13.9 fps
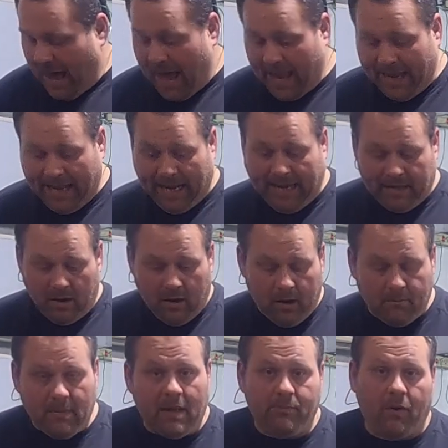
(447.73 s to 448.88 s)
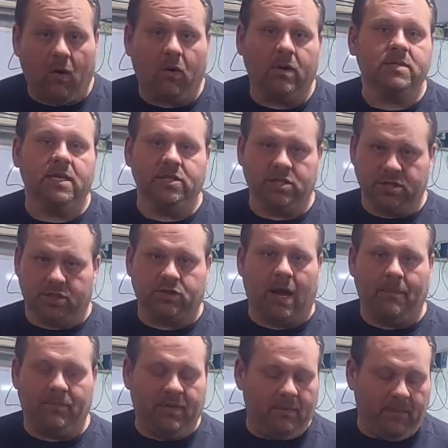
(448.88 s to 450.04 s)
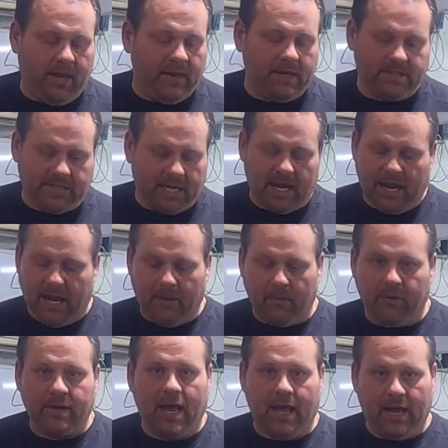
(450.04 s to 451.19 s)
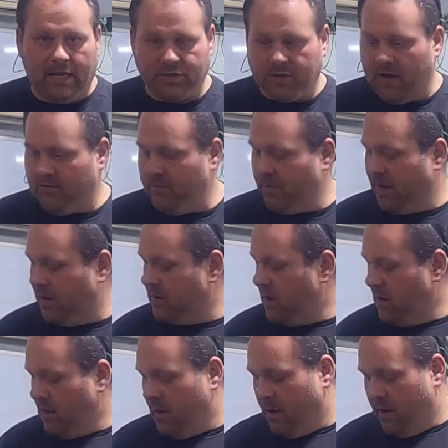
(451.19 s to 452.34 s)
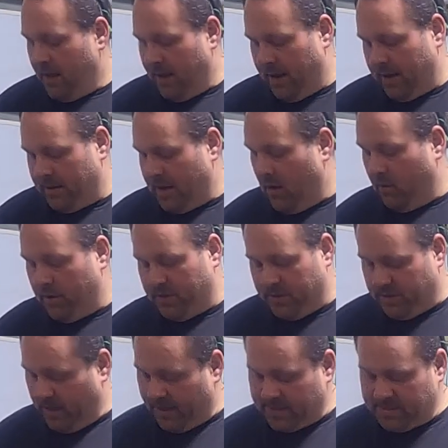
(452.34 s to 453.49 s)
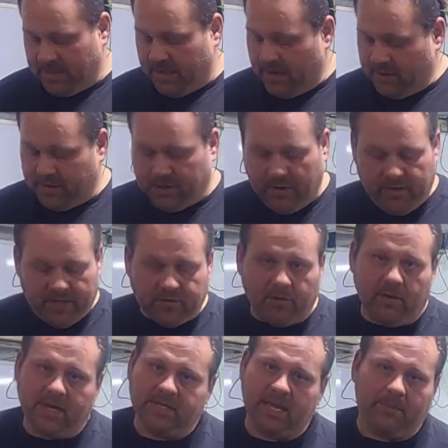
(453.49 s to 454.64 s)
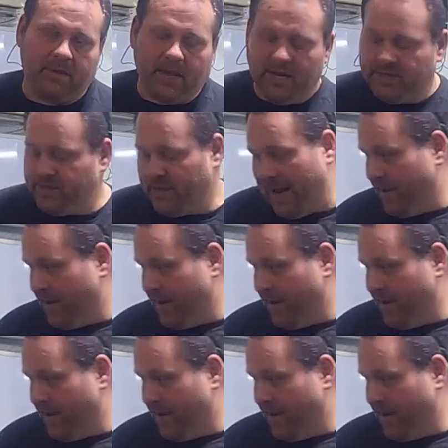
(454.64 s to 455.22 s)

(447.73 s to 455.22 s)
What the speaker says: I heat up my parts and just drop them in. I take a hammer and I drive them in. And I would, like I said, I do this for race application.